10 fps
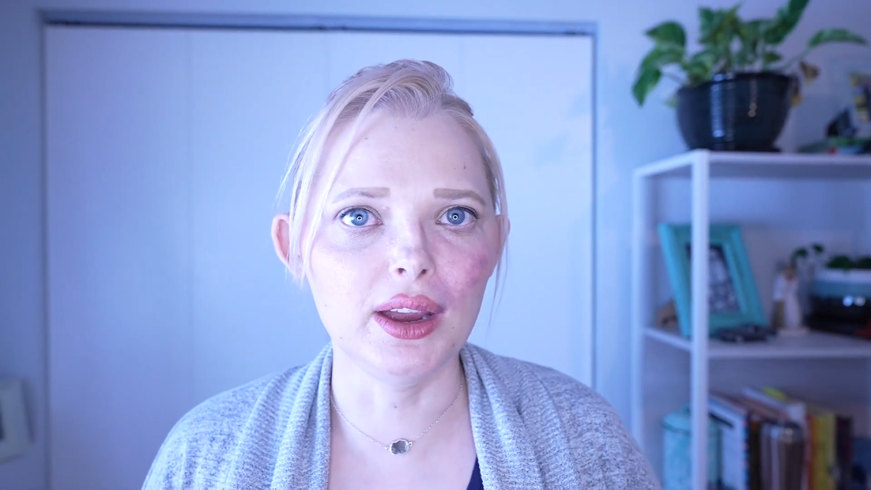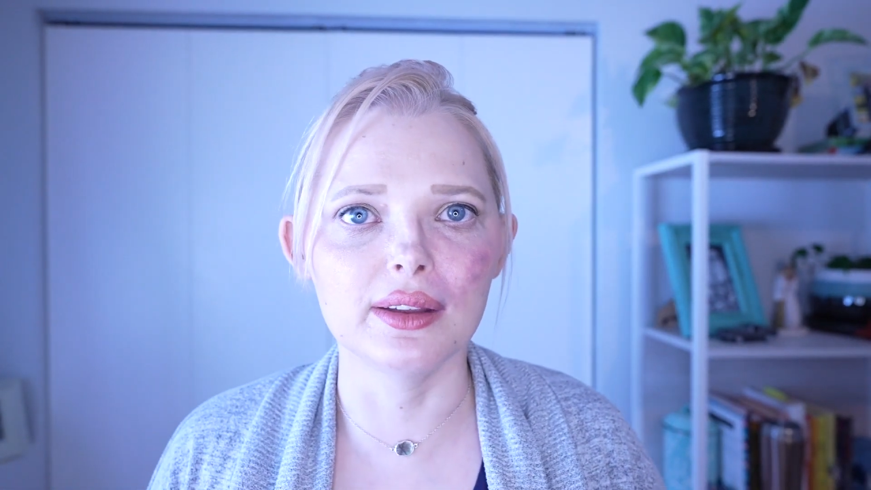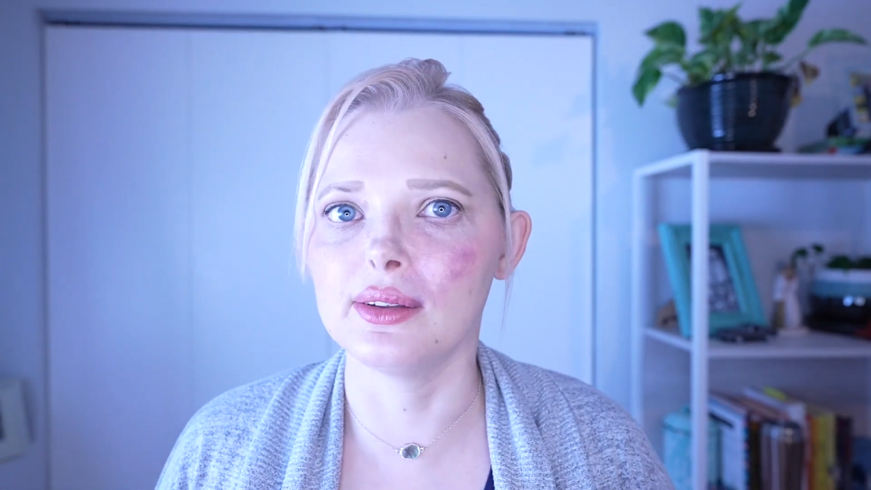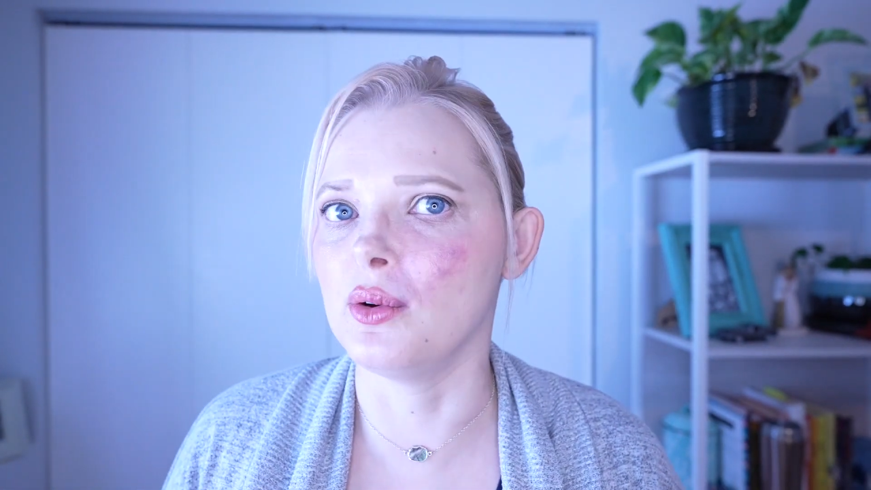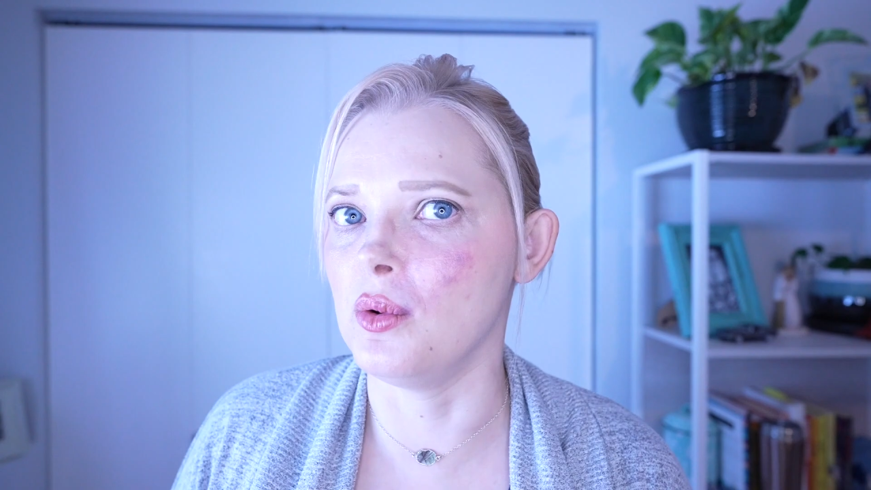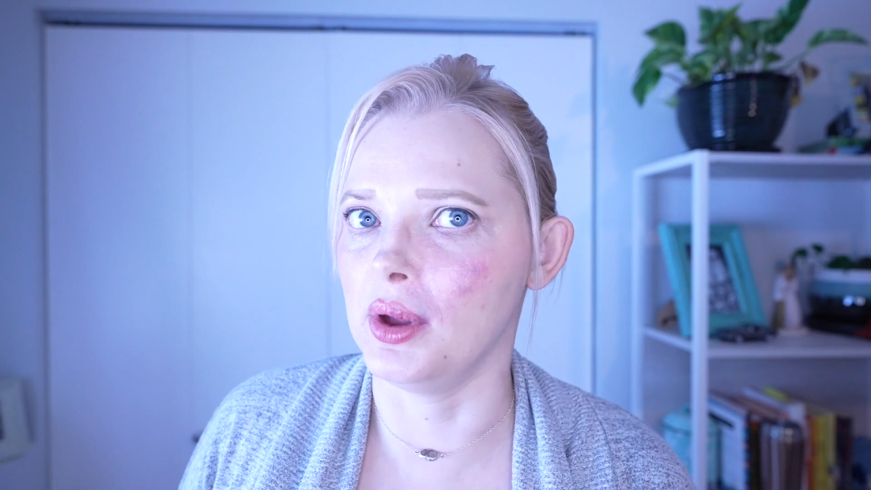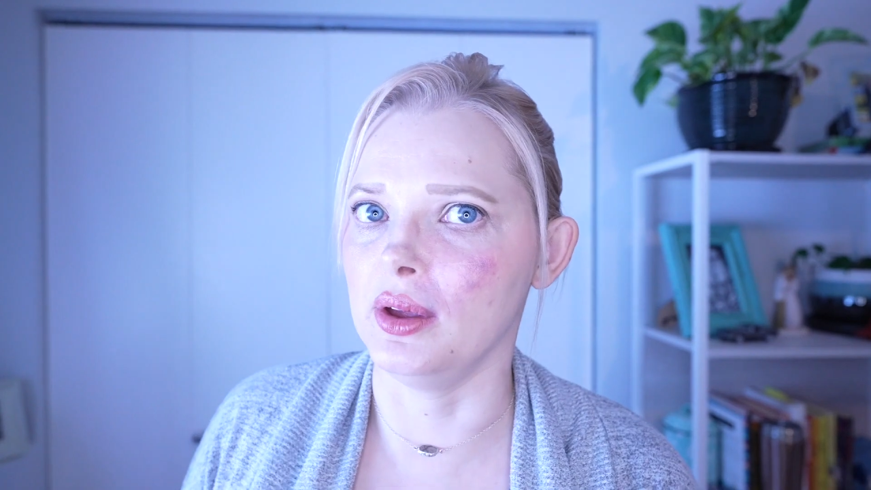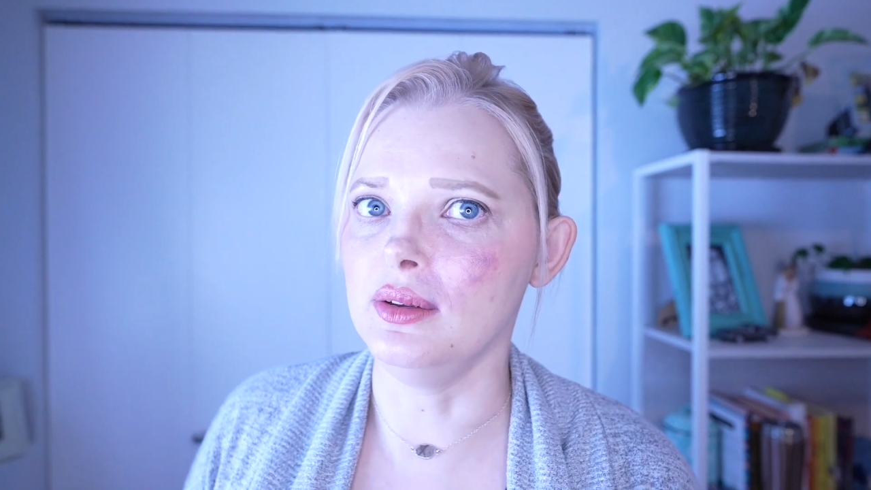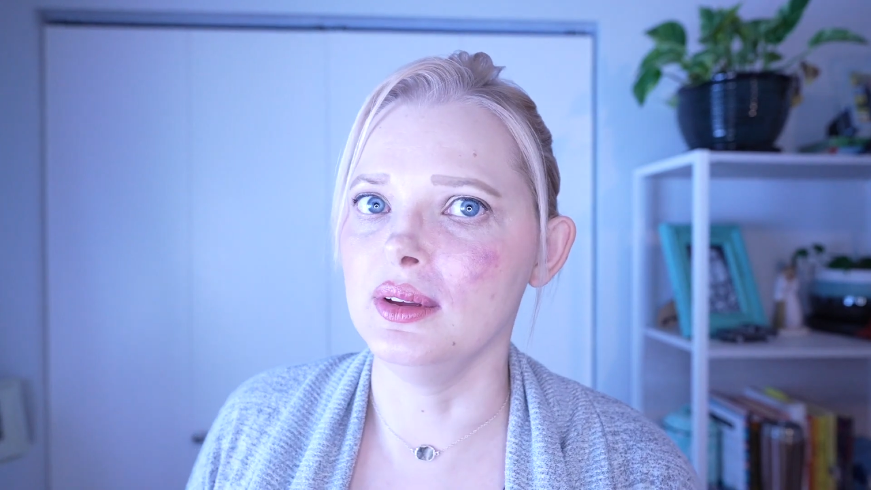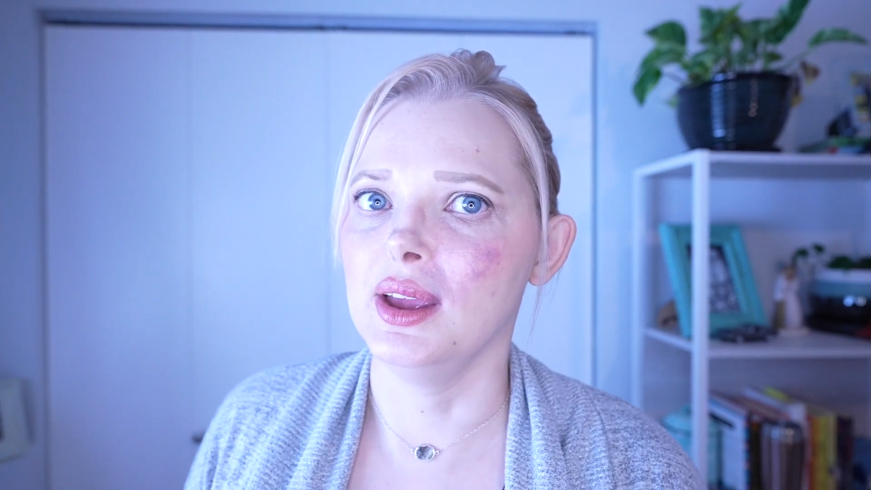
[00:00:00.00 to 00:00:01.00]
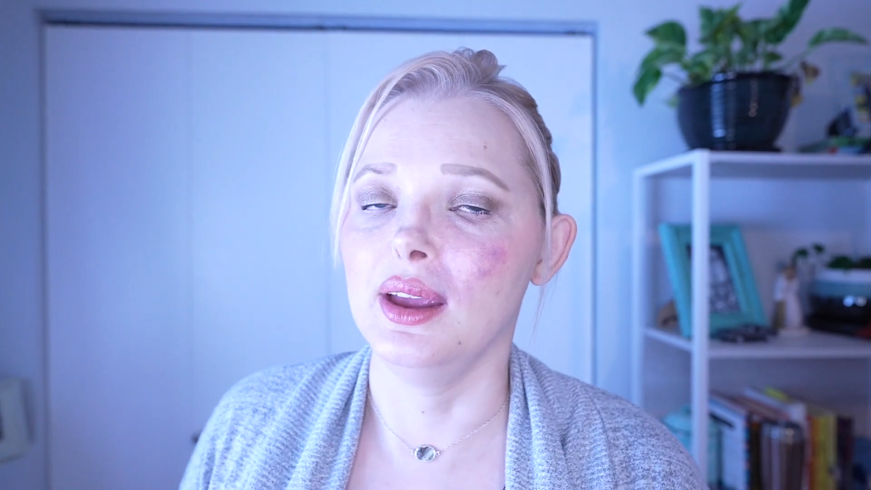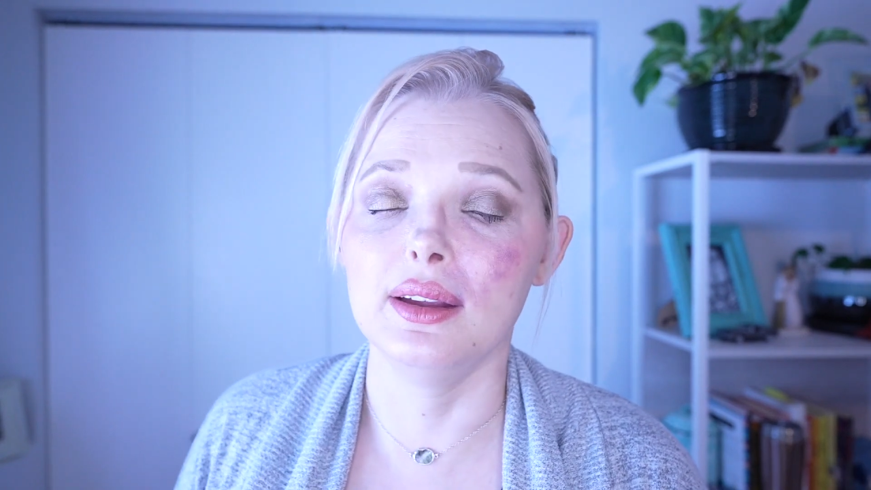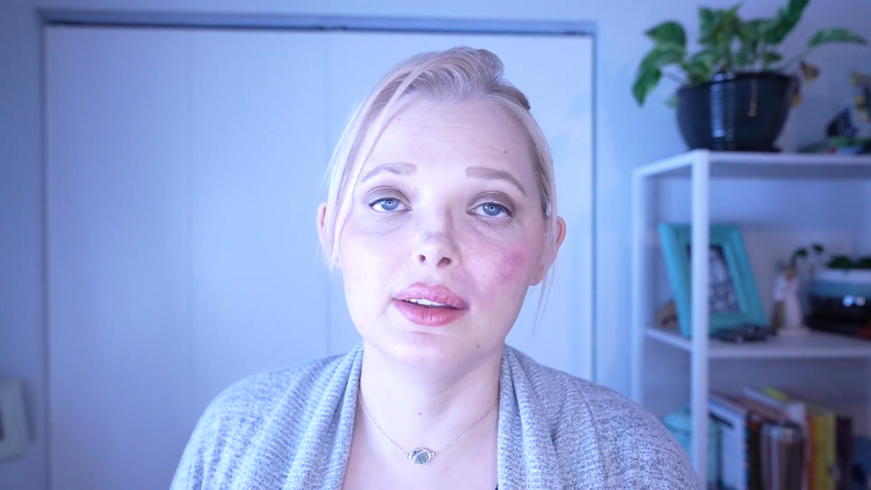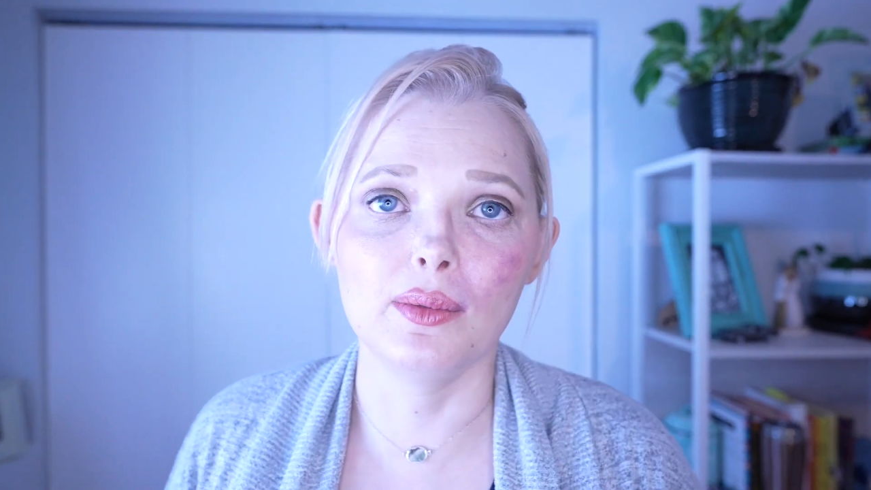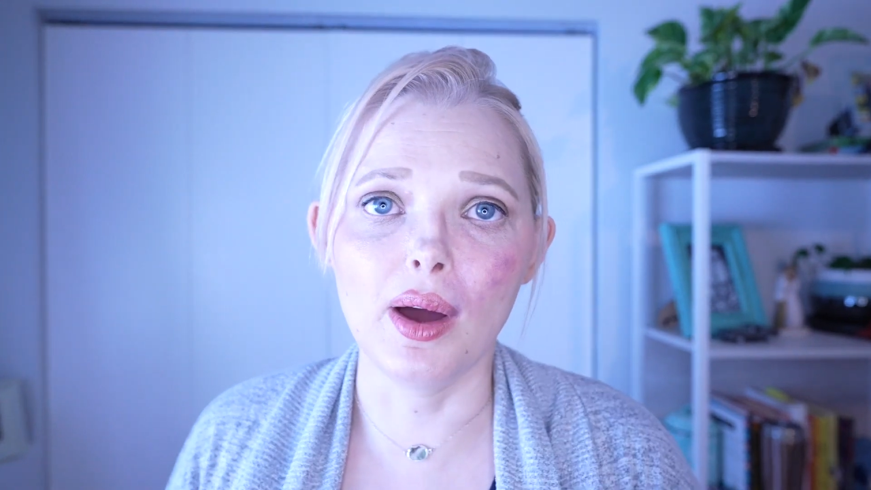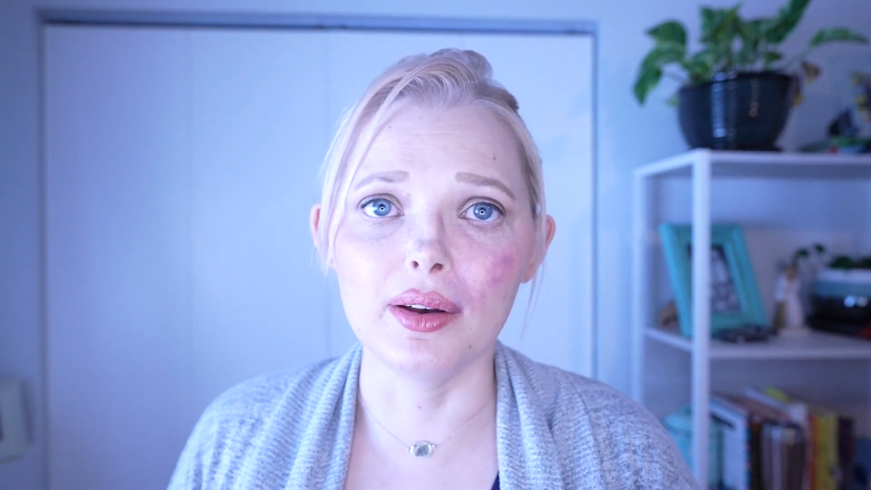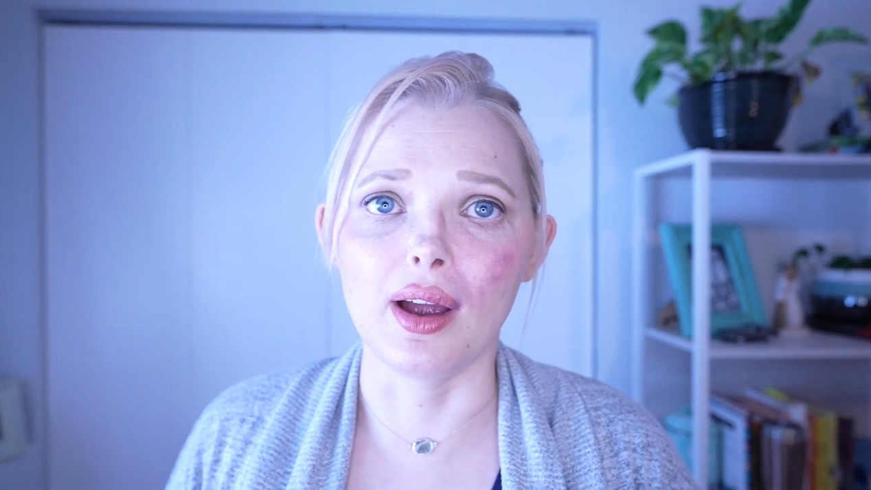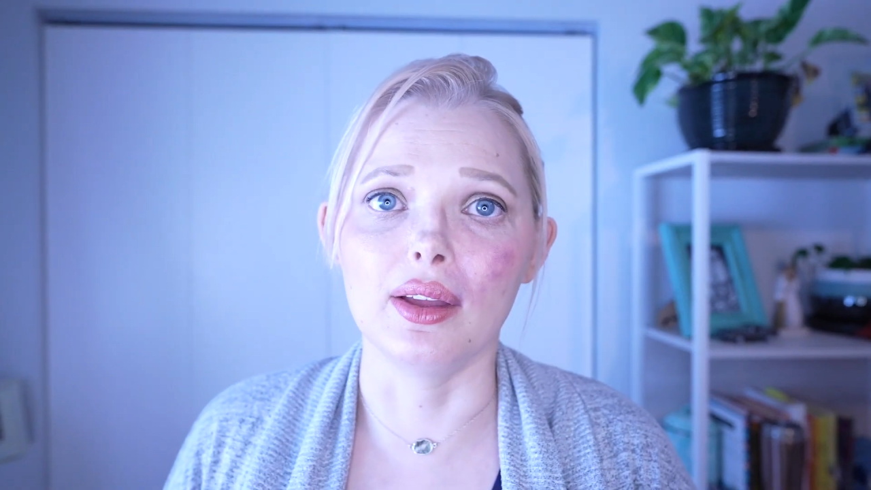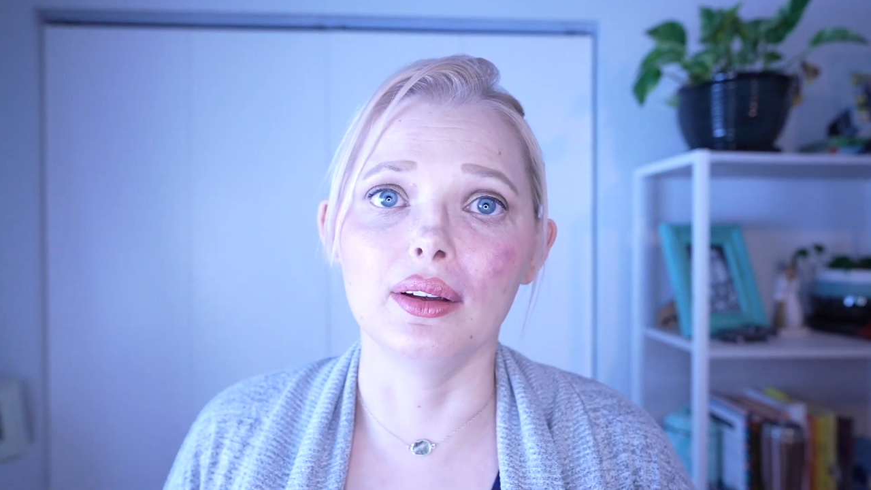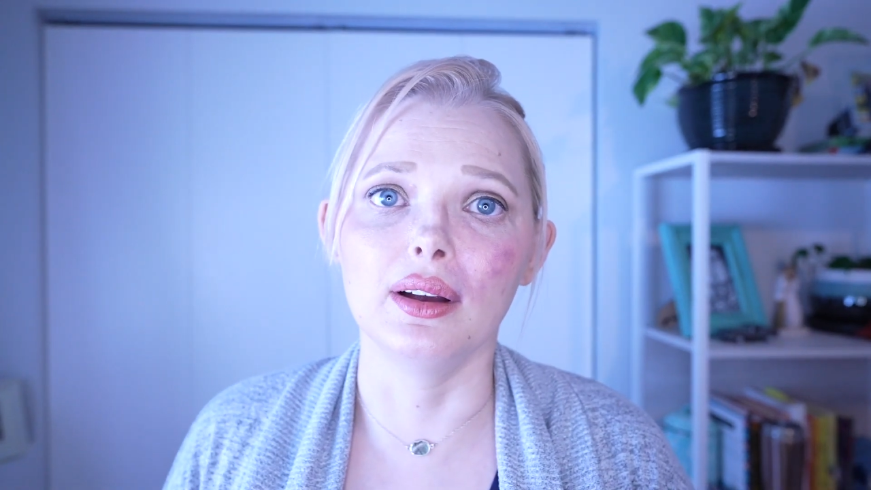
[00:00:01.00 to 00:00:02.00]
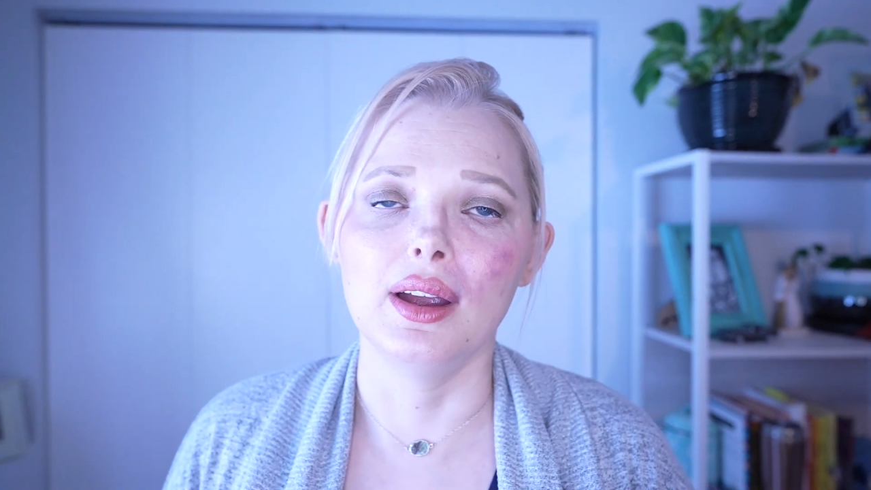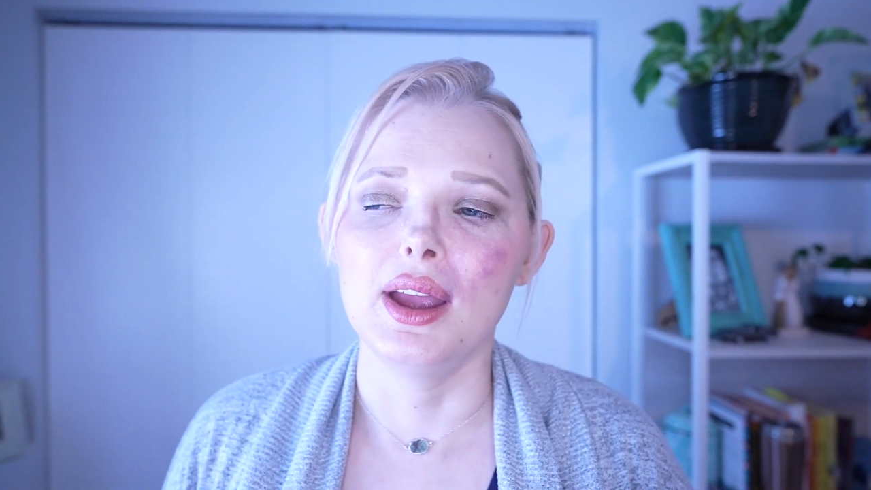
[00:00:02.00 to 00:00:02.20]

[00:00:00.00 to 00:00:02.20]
Is it oil? Is it watercolor?